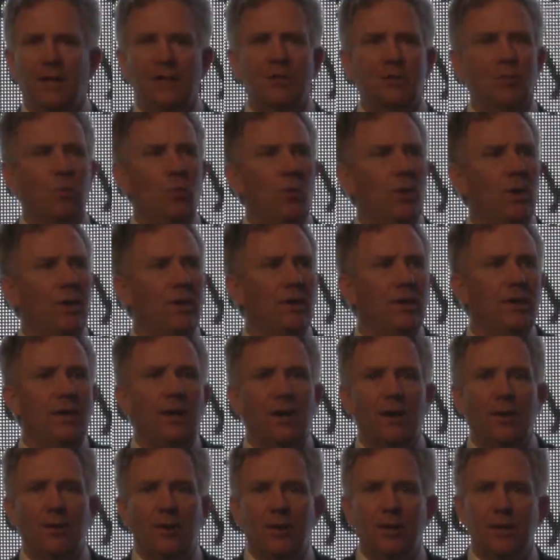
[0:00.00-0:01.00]
And it's one of the
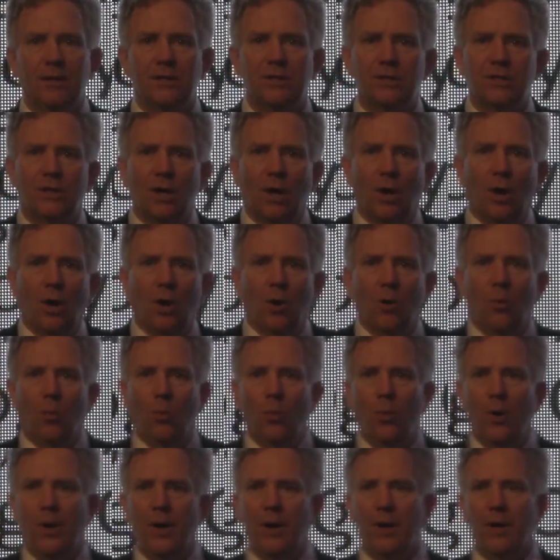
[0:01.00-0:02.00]
areas
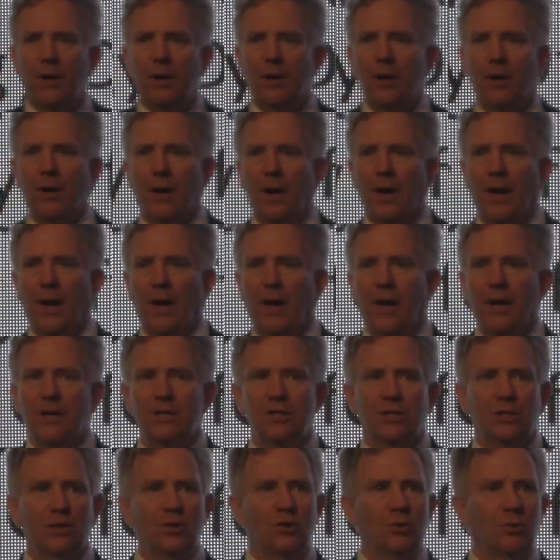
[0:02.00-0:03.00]
where
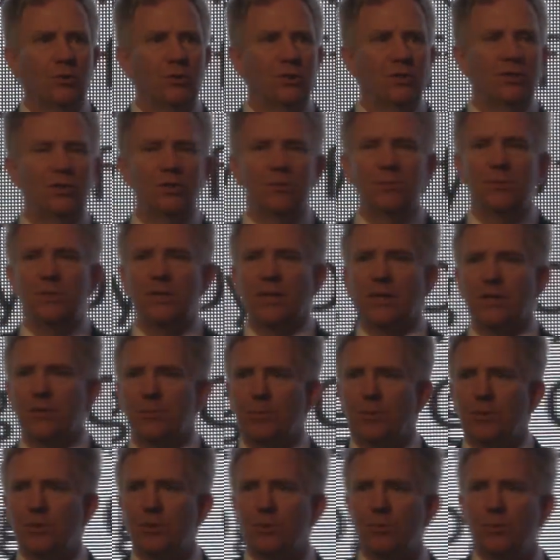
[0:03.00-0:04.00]
as control systems
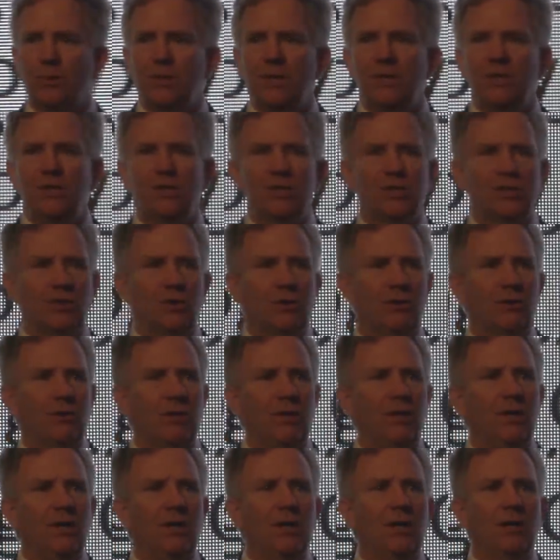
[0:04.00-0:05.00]
experts, we need to start
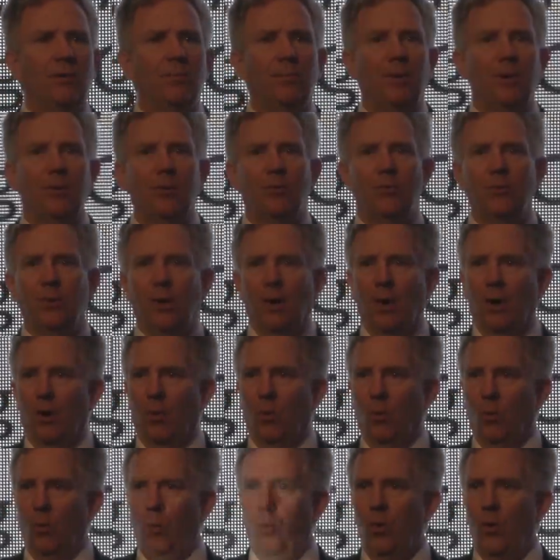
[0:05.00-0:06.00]
thinking about
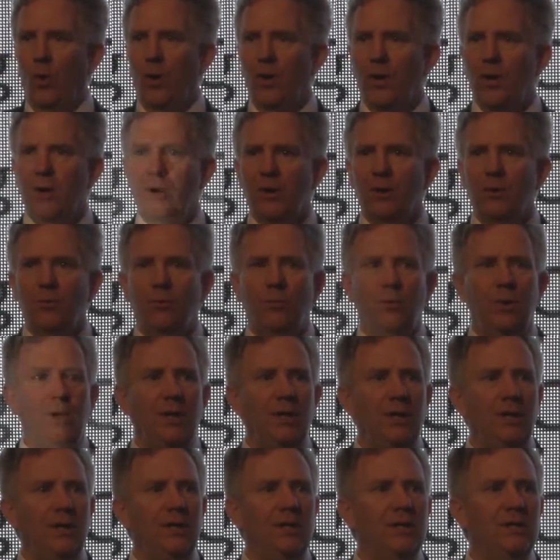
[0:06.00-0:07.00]
where
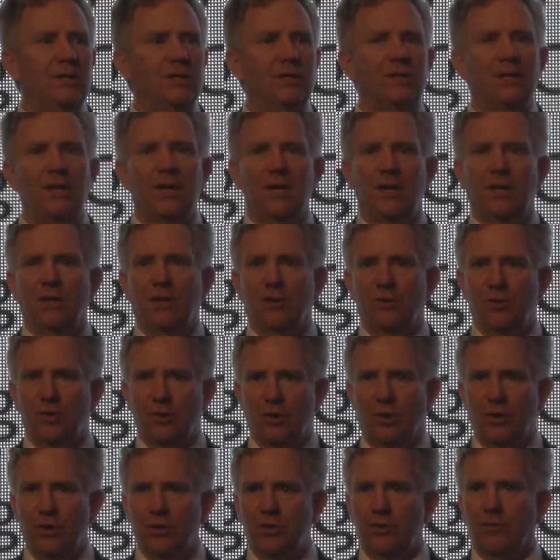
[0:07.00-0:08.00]
we need to take
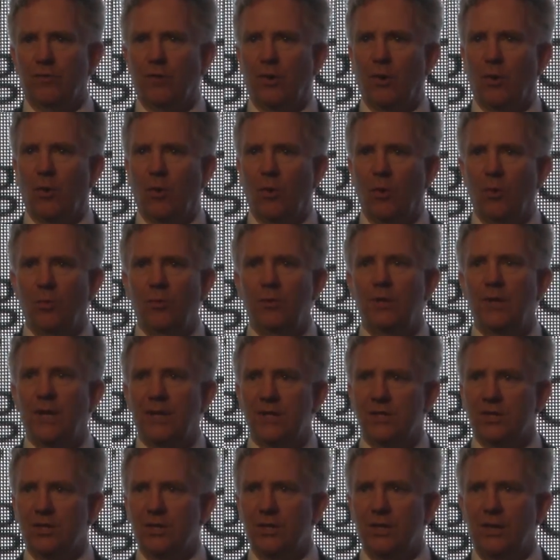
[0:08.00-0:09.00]
charge of our own
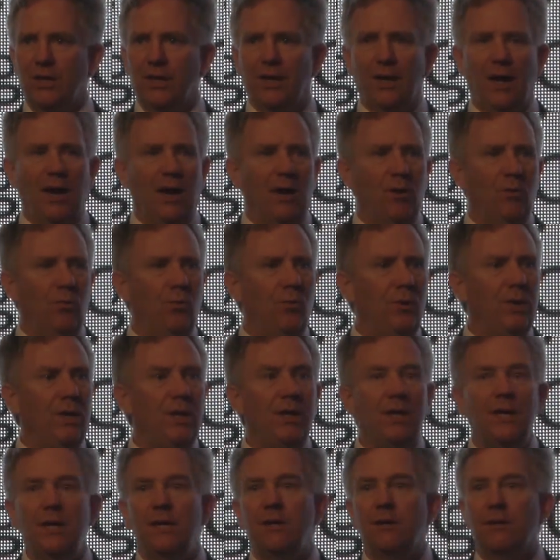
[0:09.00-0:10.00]
destiny and how
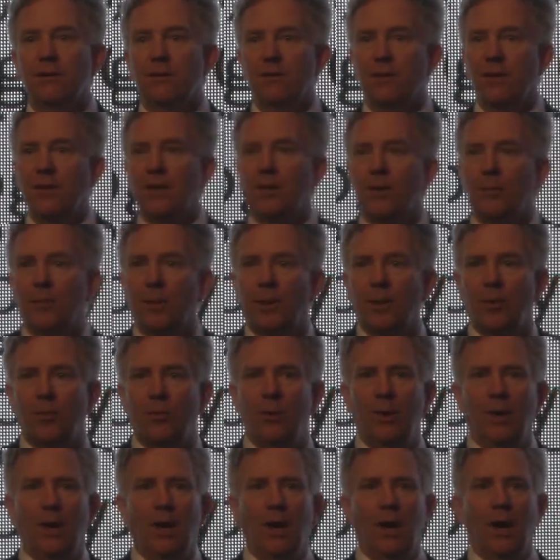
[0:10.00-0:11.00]
we need to think
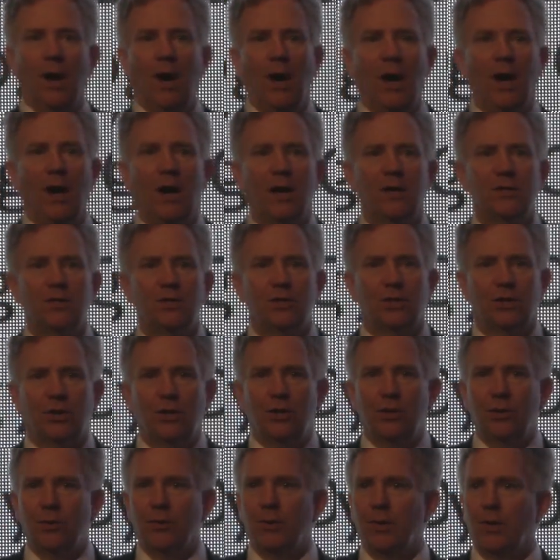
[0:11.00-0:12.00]
about uh,
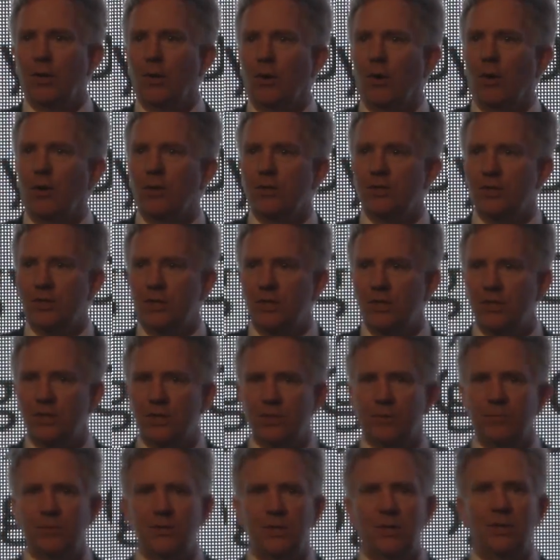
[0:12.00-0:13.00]
securing our
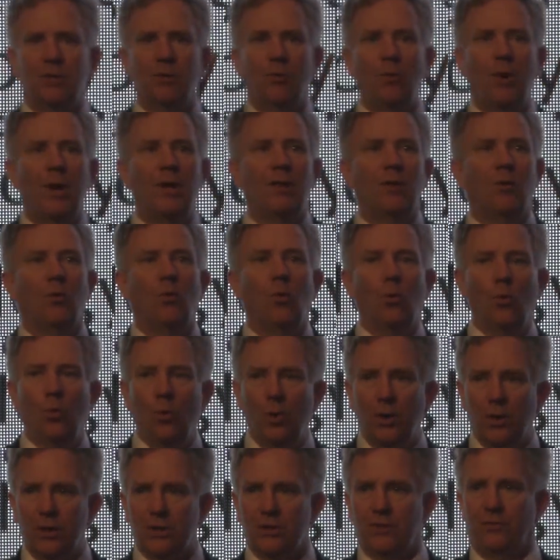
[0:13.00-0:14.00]
systems in a way that
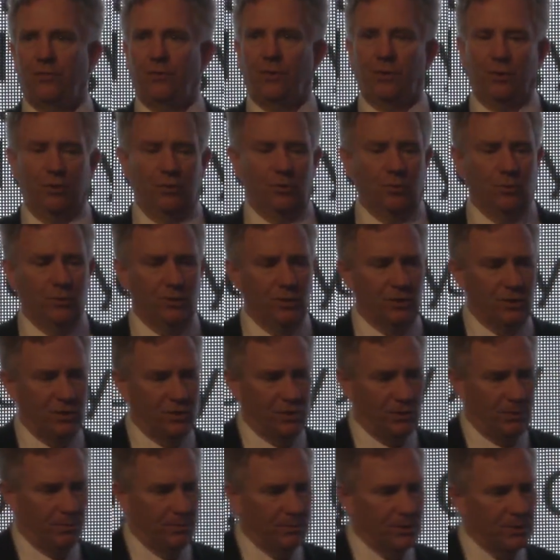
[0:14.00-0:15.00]
works for control
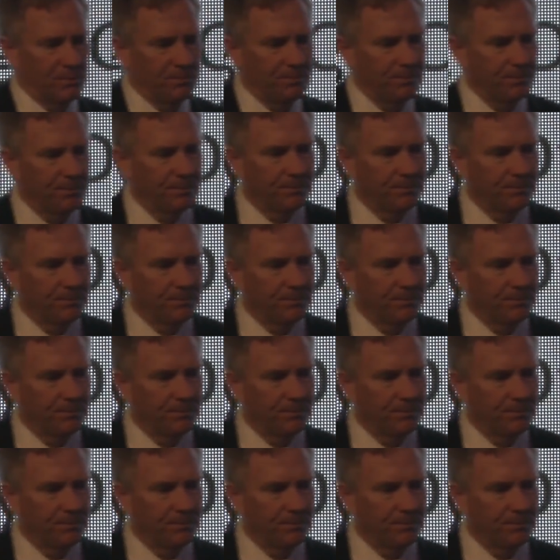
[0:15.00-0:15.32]
systems.